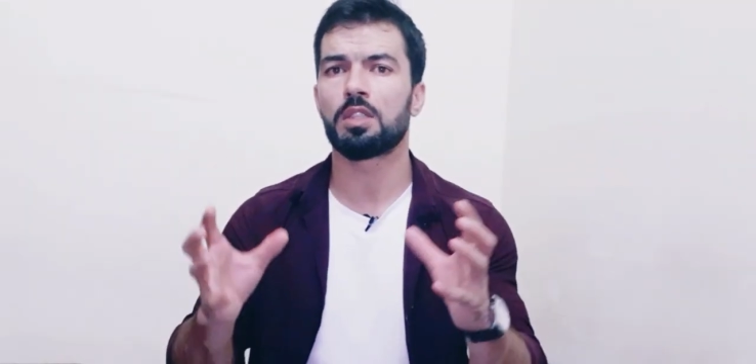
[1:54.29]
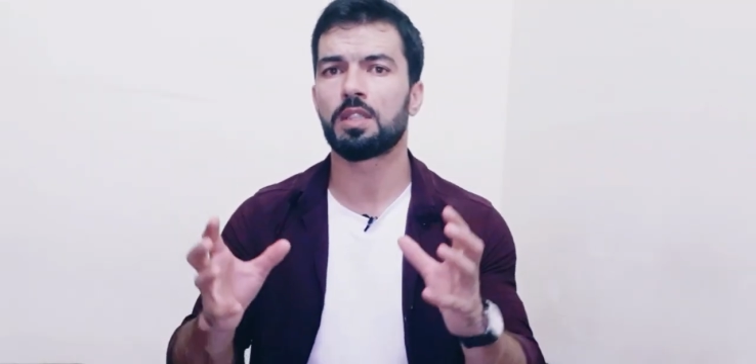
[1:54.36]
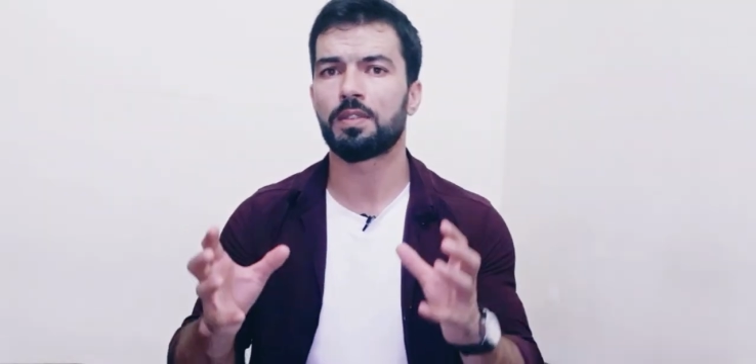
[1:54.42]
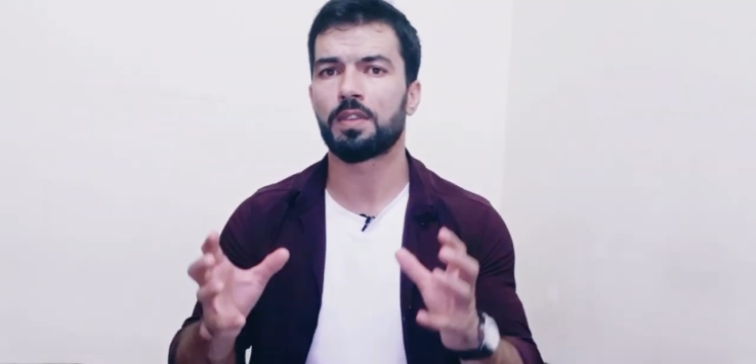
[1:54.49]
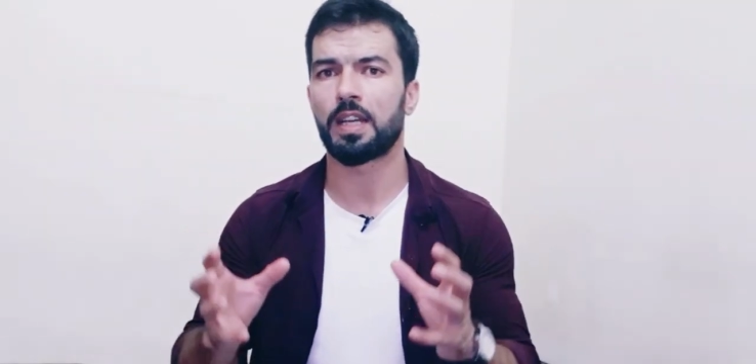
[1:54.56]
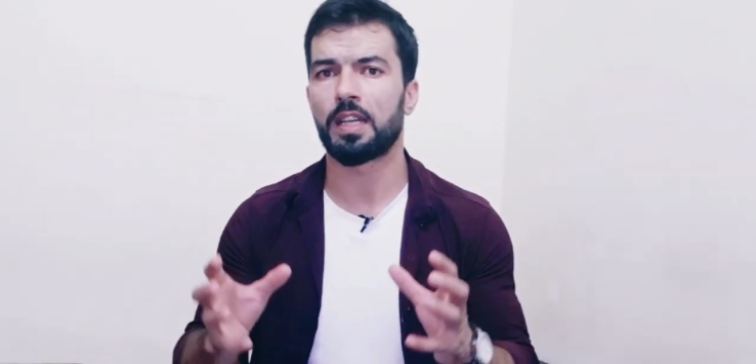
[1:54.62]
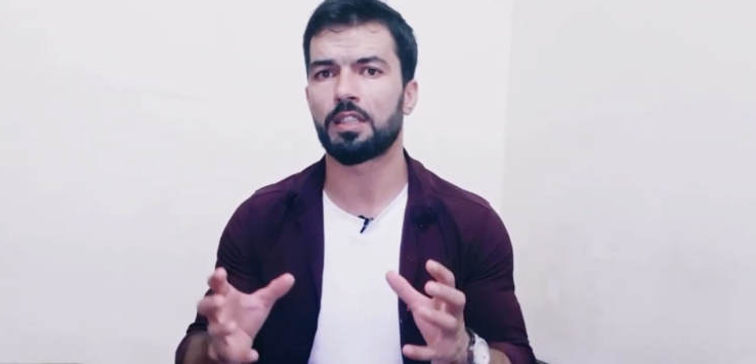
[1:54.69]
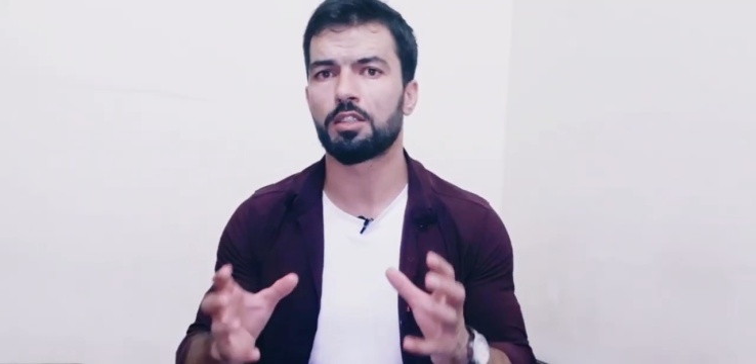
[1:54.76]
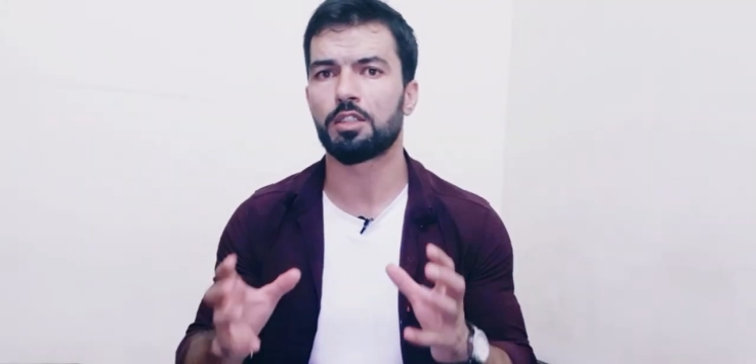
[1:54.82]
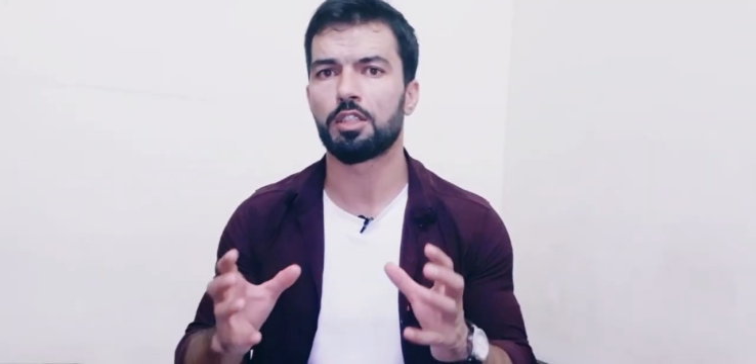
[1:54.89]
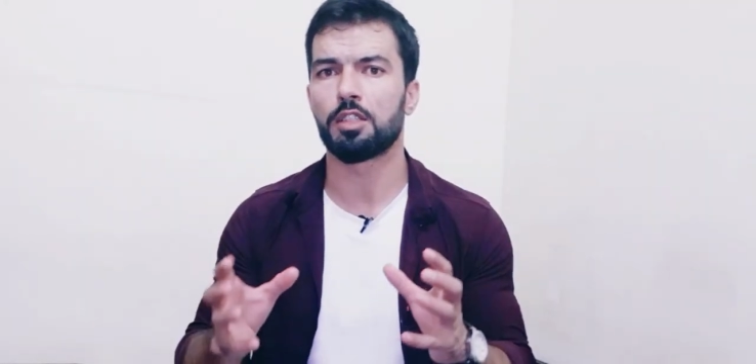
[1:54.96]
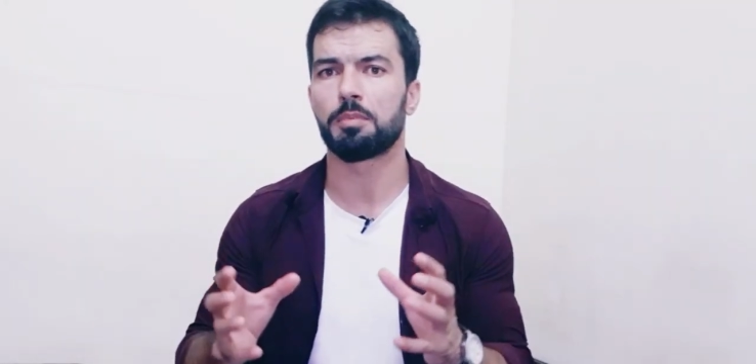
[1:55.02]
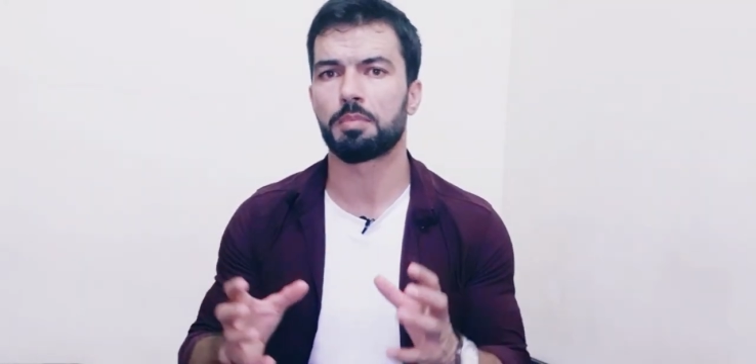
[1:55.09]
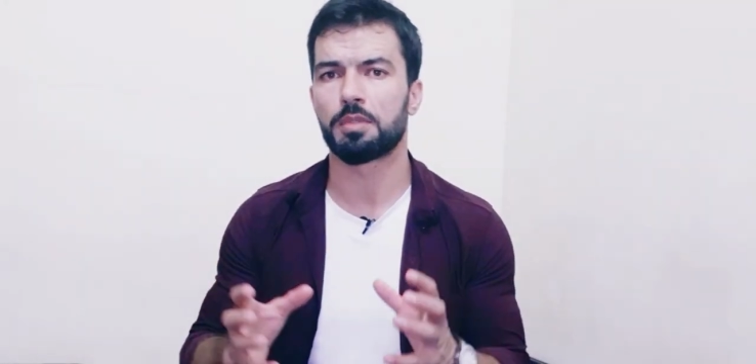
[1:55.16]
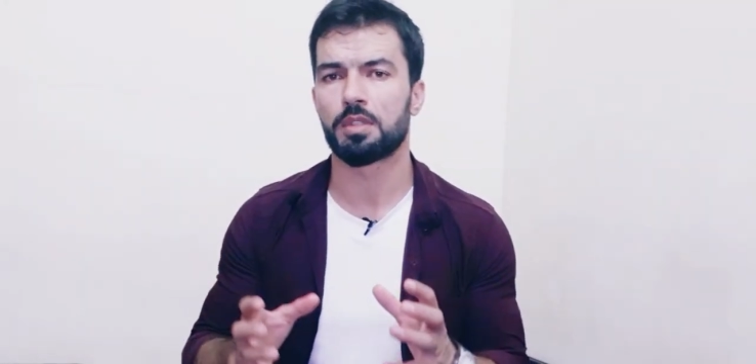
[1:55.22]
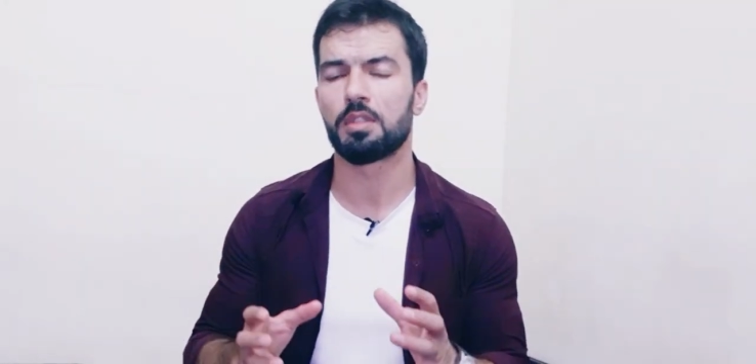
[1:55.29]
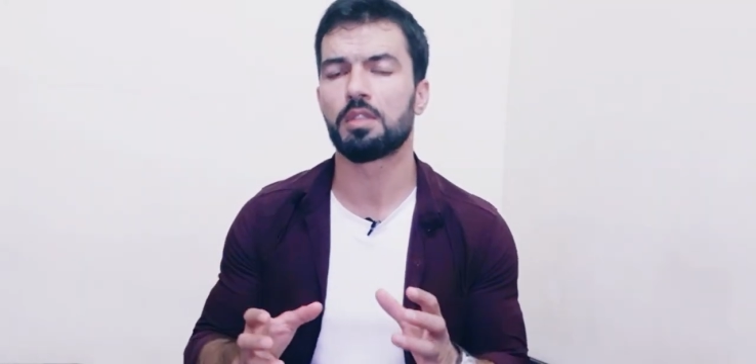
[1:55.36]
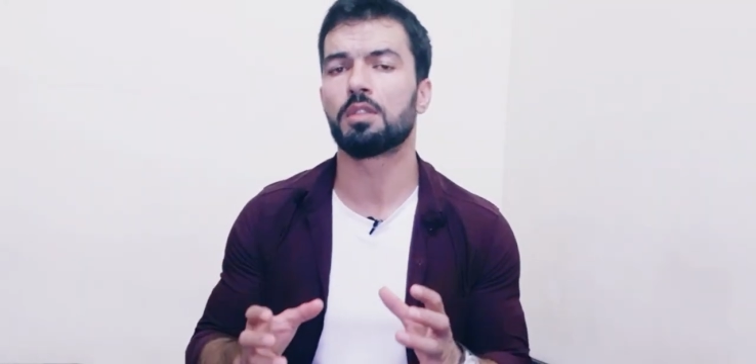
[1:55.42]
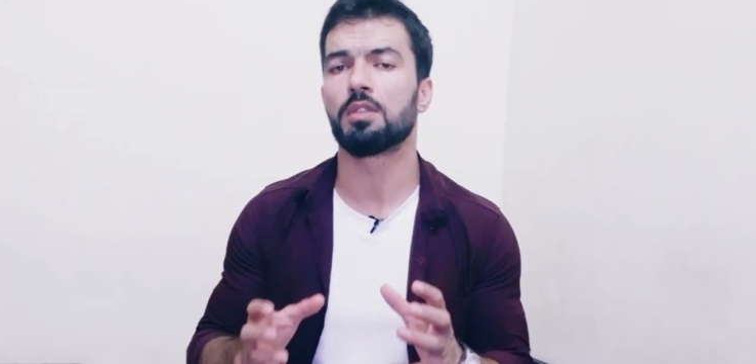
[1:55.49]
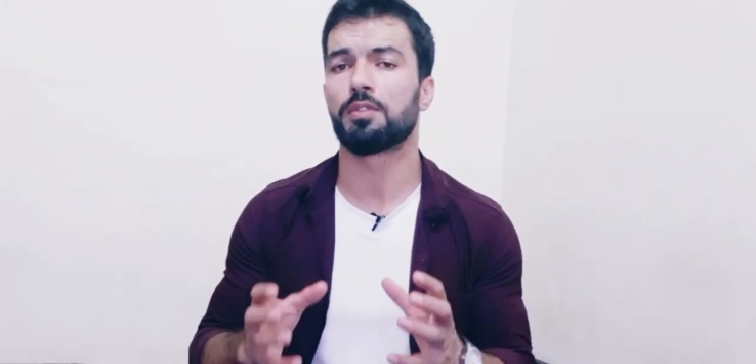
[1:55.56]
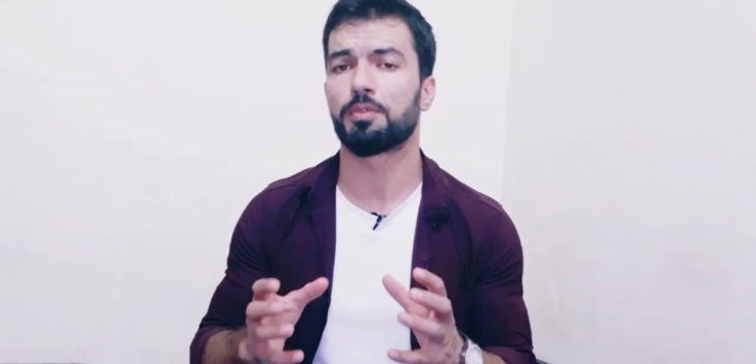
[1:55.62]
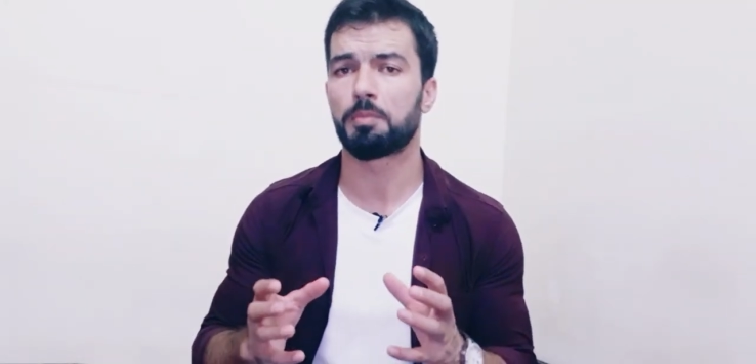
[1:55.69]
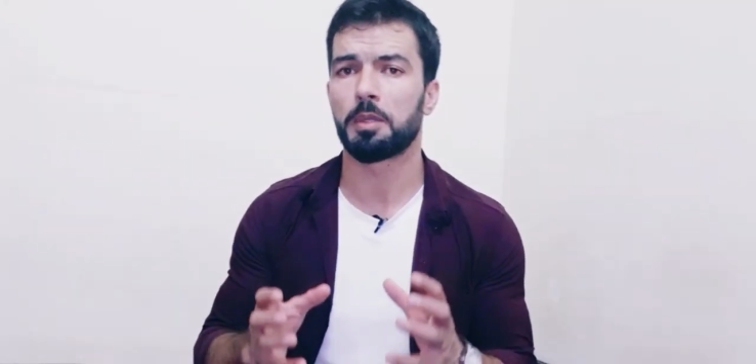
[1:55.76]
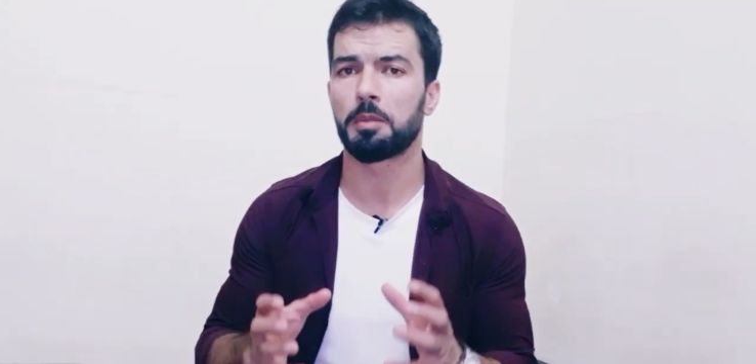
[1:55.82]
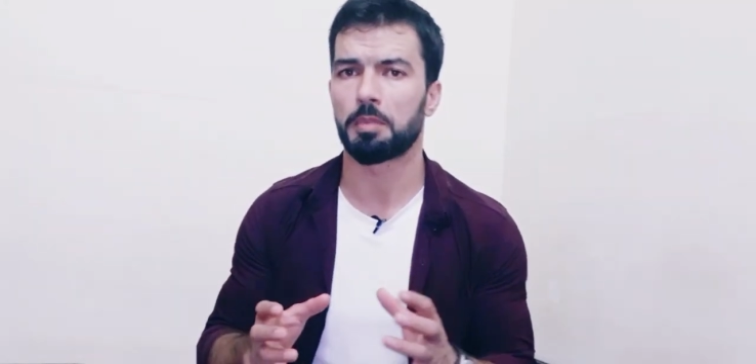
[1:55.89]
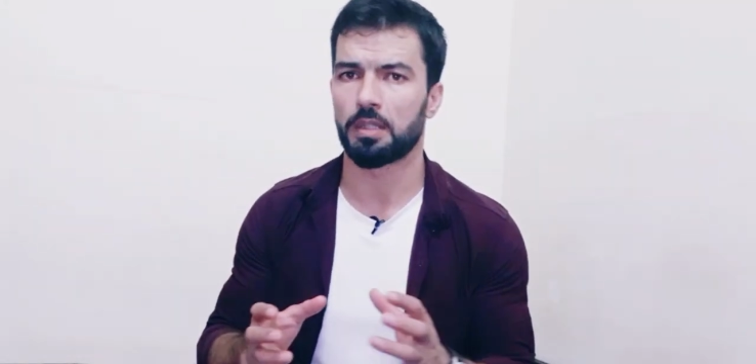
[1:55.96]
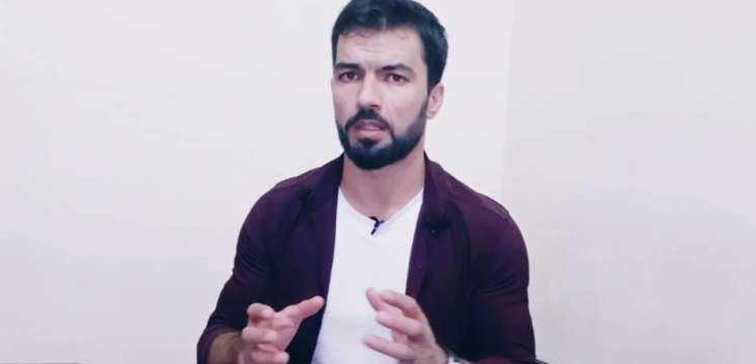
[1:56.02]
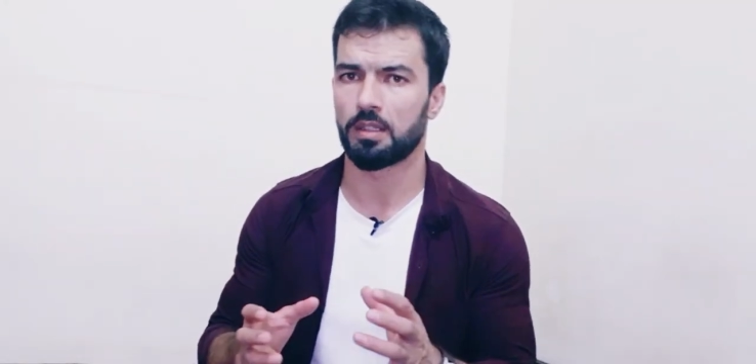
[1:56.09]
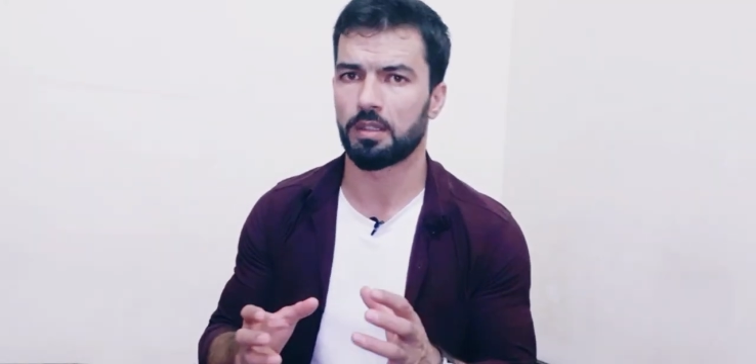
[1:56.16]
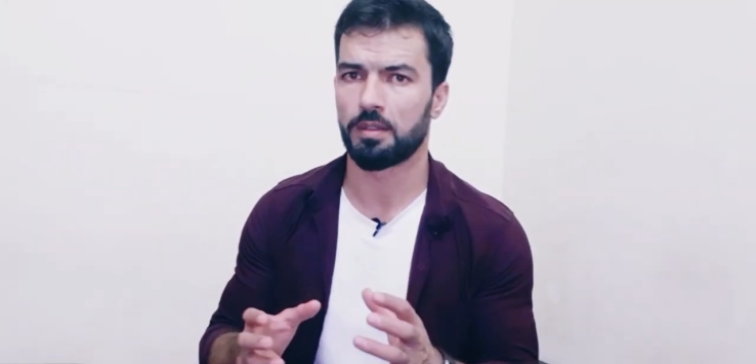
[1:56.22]
divide groups of
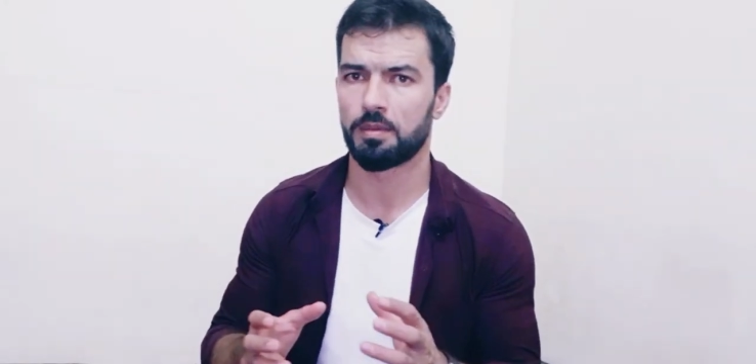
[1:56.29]
people